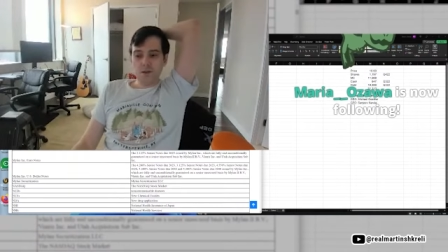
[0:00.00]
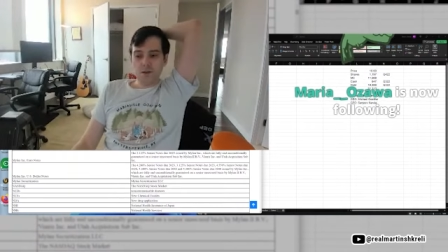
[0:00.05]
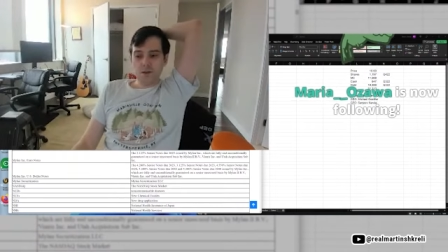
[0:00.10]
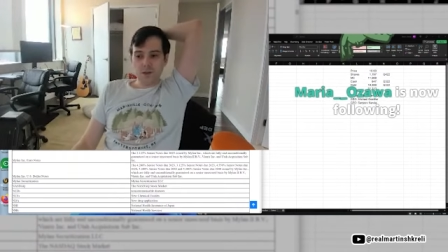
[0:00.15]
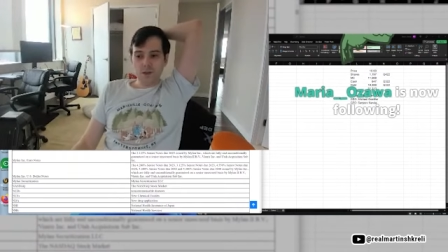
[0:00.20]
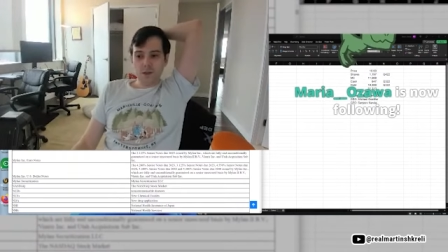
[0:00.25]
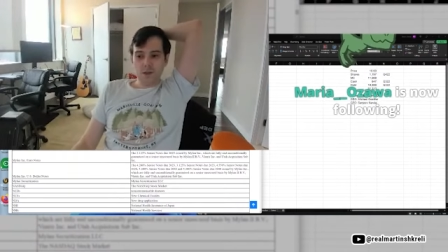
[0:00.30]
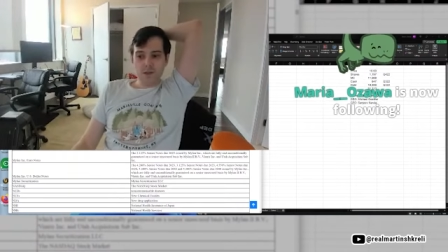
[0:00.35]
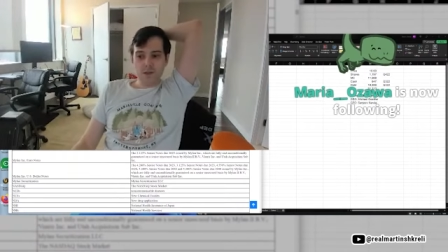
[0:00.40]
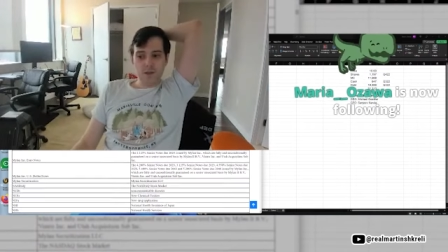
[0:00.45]

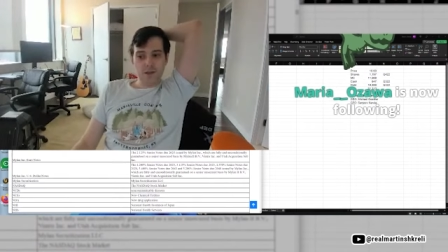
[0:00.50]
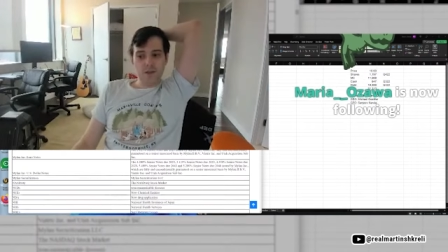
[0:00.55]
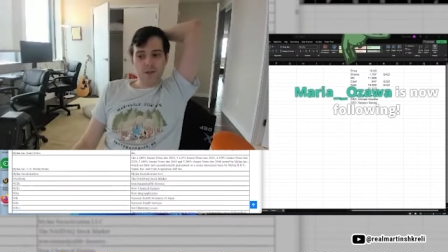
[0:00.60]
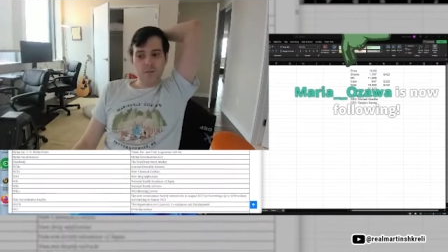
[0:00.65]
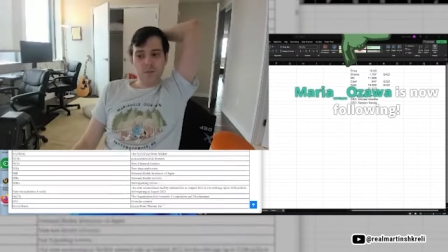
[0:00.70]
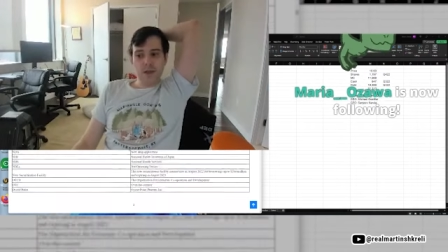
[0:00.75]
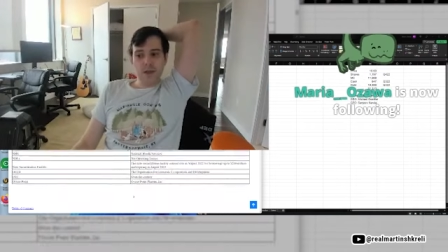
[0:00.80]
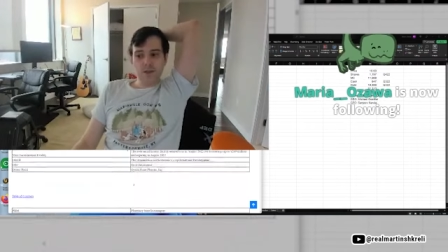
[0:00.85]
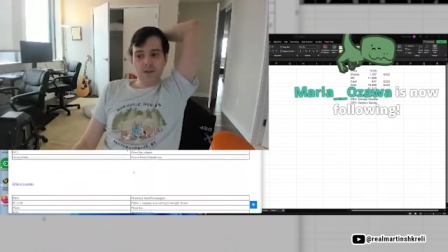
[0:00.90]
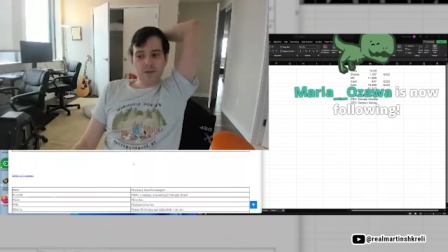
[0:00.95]
and the
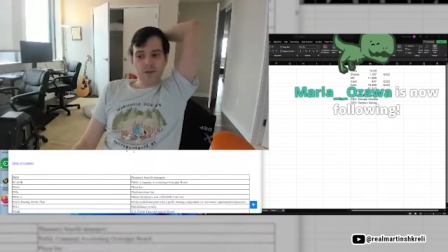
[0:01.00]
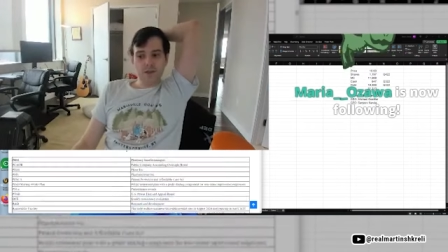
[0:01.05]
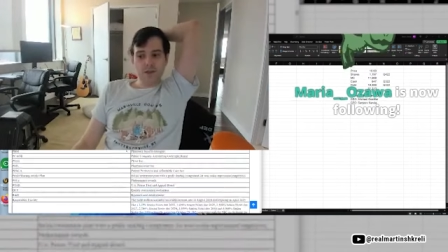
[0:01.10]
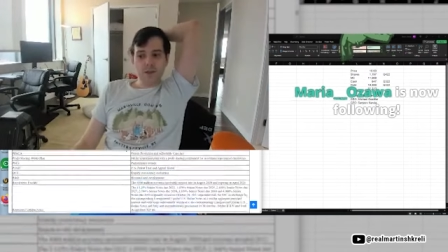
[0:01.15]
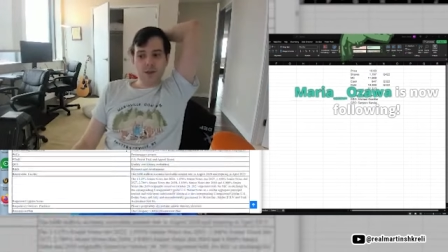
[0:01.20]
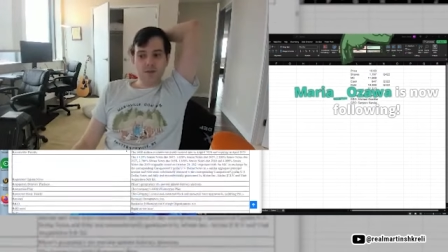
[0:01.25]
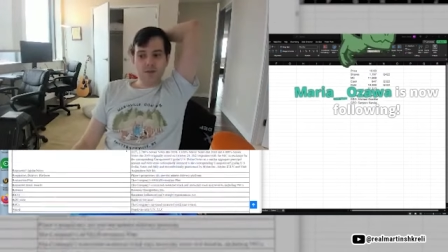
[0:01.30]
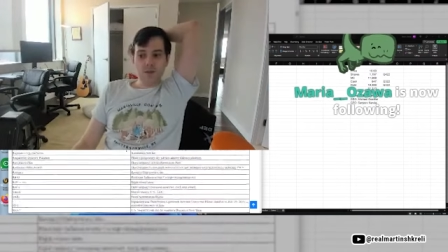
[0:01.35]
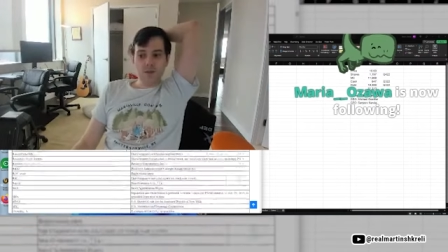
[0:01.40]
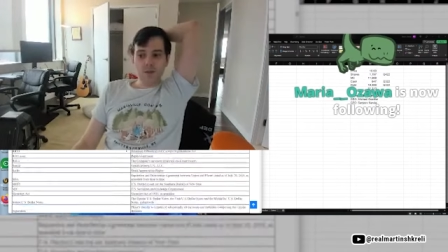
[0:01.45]
bank doesn't
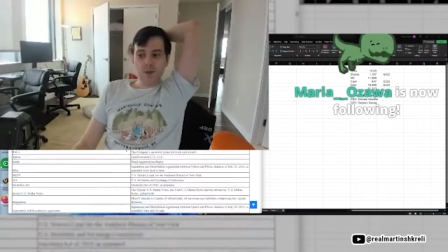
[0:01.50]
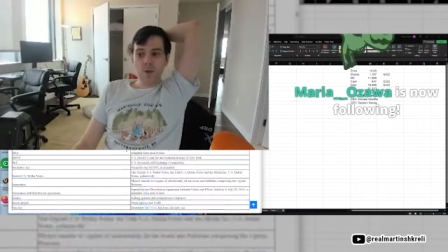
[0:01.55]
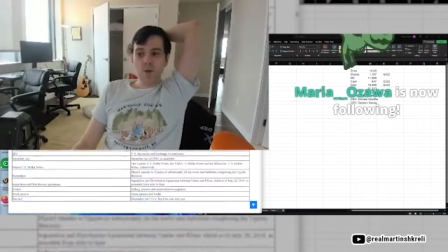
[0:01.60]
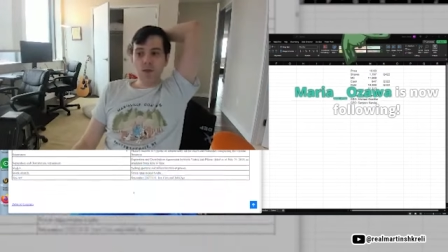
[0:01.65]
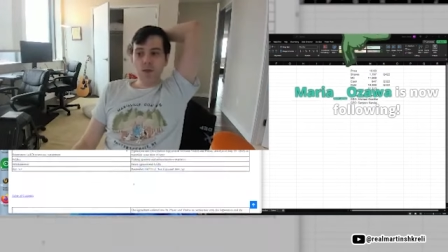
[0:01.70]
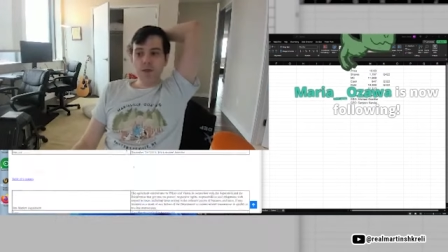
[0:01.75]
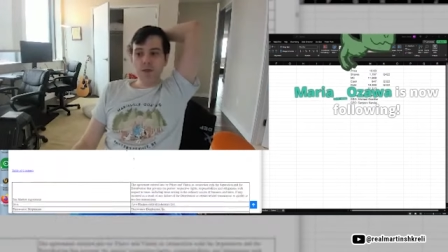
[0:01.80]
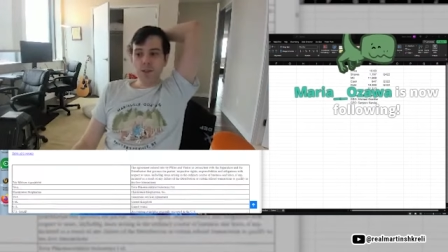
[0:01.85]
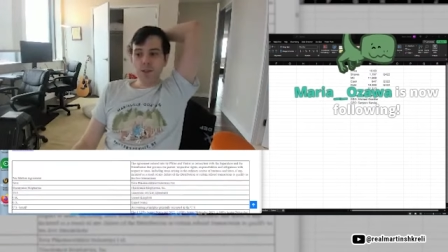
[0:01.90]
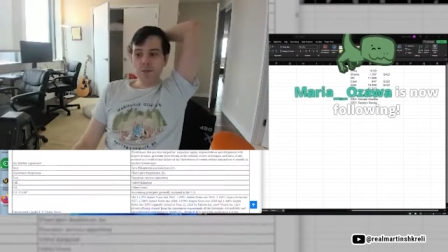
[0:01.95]
have the
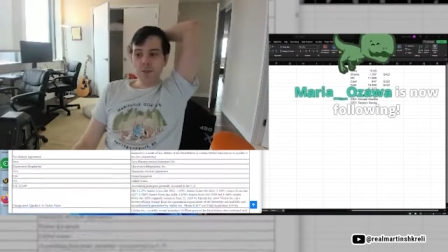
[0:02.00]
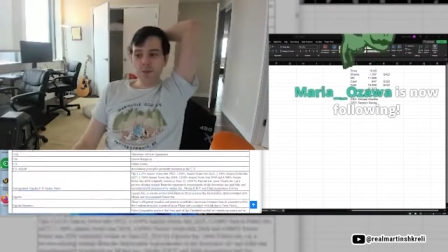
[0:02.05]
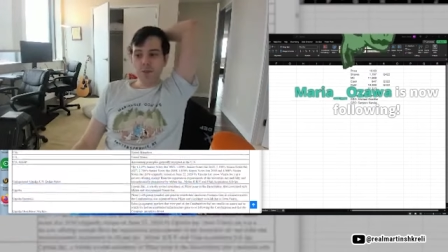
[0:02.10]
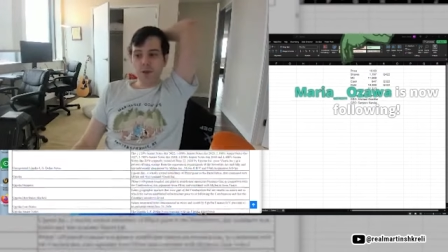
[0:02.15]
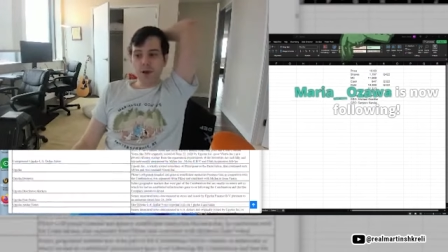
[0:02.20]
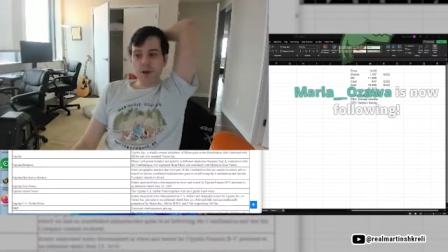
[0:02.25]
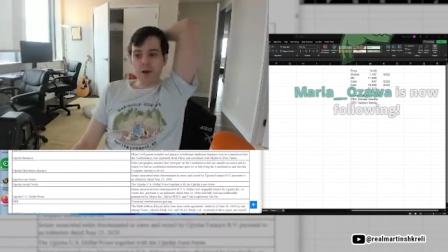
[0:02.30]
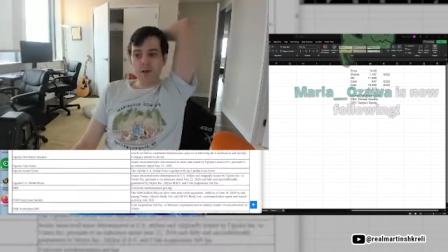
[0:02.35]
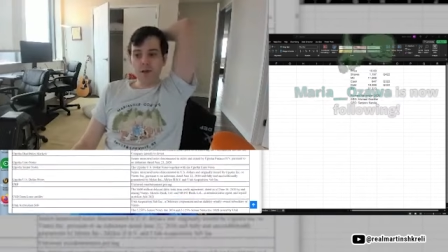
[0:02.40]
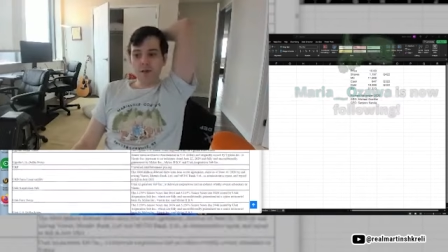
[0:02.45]
liquidity to
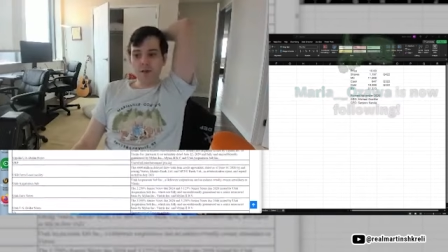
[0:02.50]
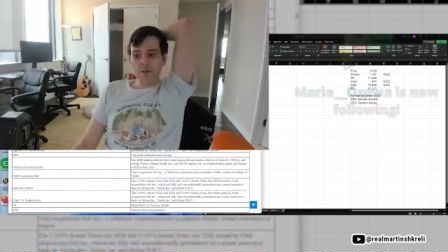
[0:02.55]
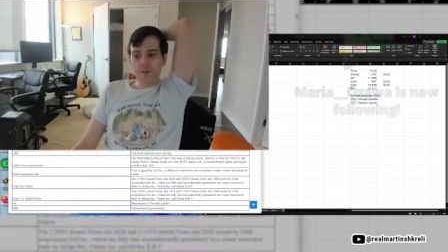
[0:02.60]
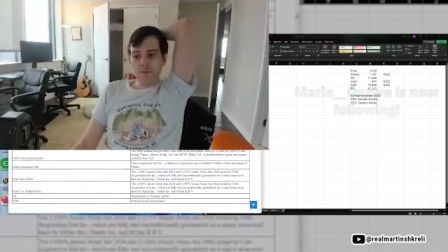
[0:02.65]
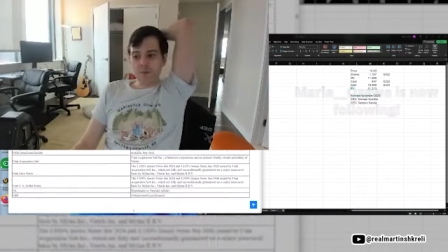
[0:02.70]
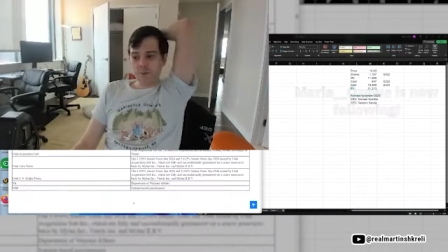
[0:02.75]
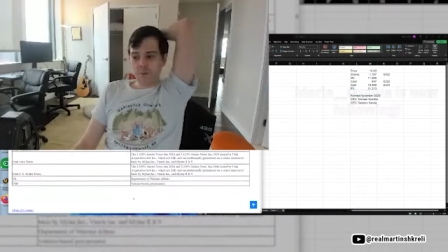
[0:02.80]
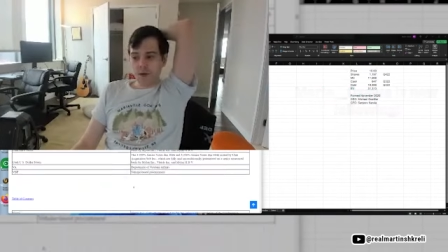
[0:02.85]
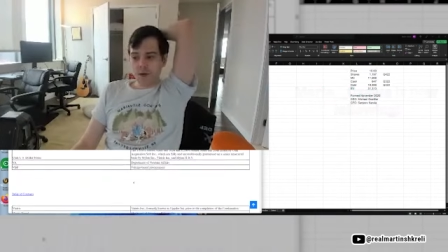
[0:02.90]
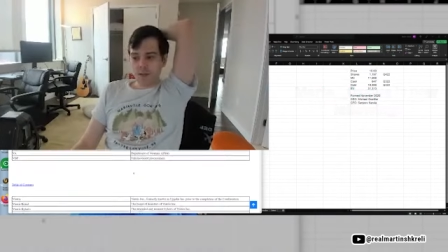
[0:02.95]
provide the
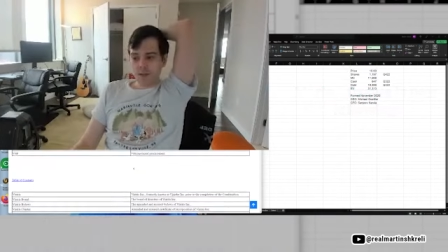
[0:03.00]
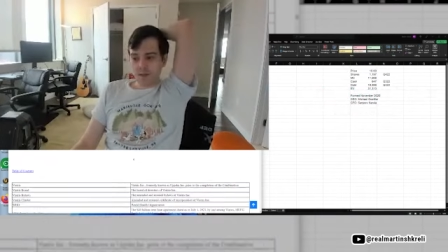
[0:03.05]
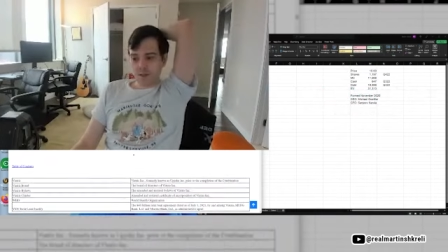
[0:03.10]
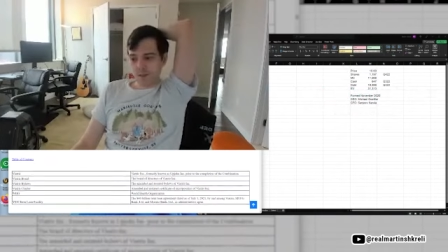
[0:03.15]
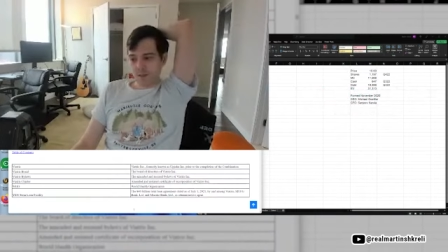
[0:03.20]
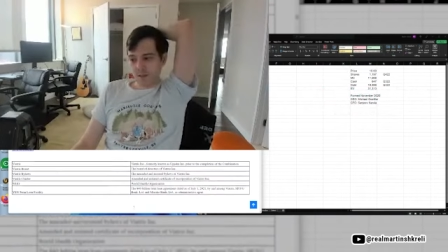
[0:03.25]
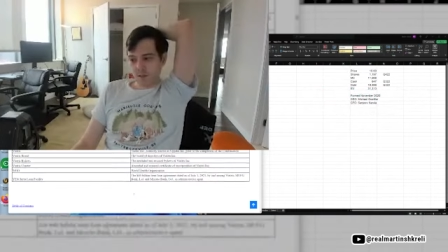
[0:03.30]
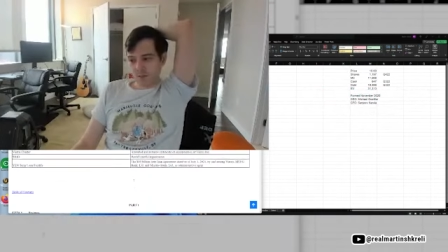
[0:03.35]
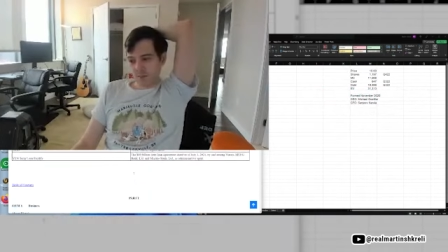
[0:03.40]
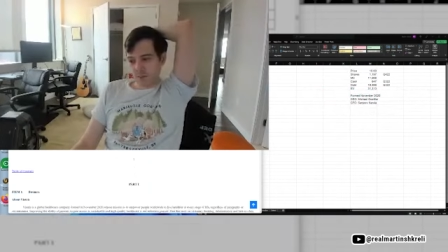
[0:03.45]

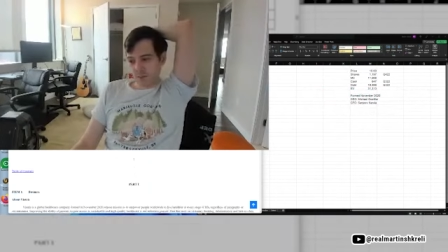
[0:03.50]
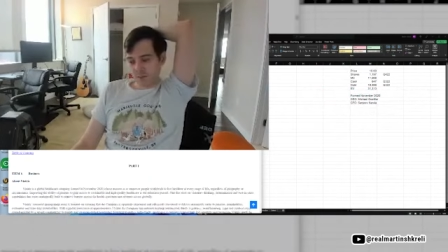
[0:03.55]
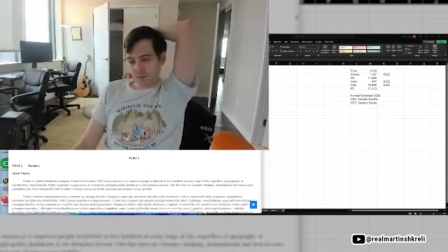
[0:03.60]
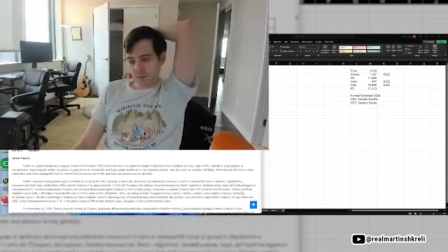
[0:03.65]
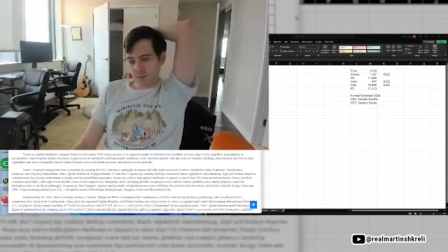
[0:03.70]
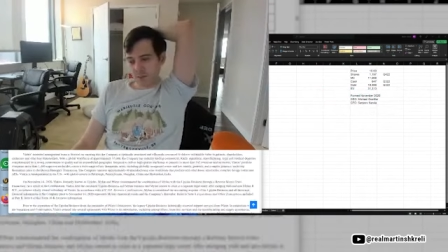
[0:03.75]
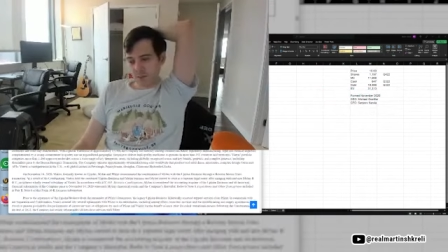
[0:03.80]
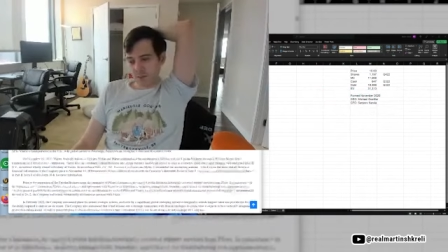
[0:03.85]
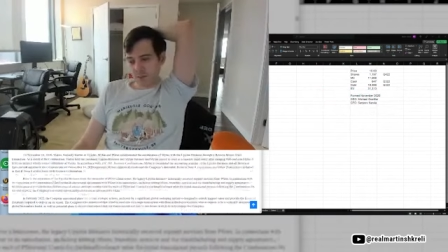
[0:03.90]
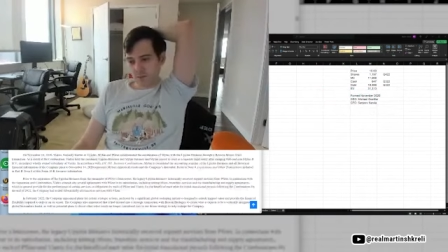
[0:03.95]
deposit, then
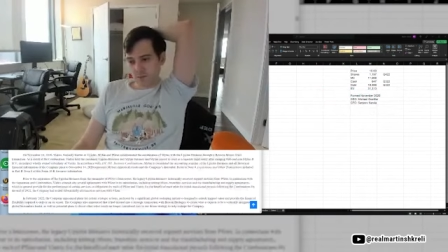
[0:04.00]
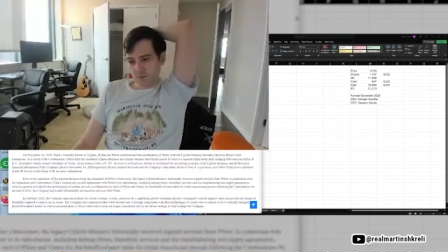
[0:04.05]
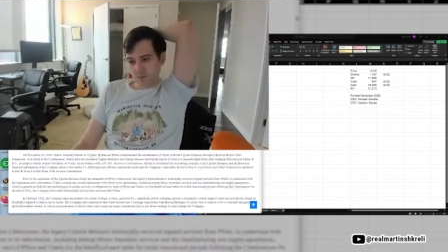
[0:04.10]
that's